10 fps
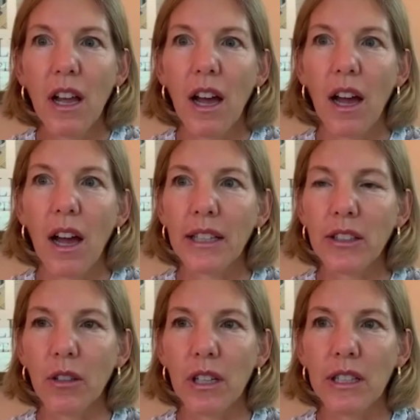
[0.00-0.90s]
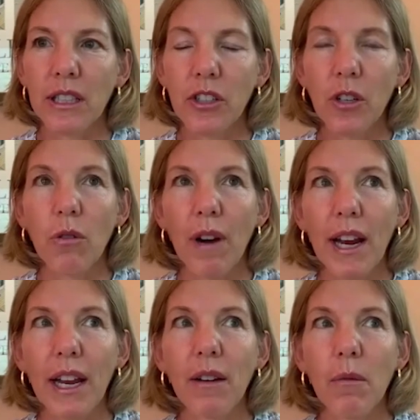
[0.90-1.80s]
It's such a
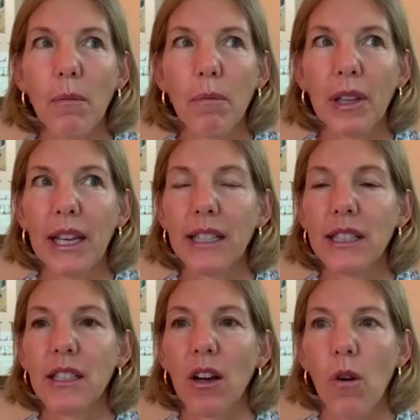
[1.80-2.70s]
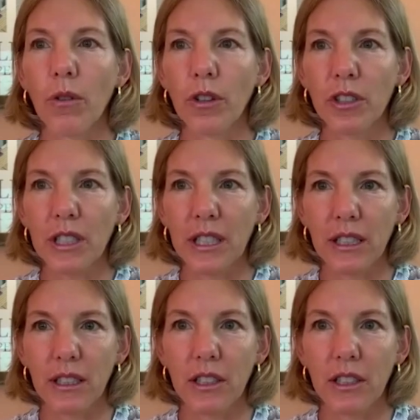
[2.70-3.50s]
great place to hone your skill,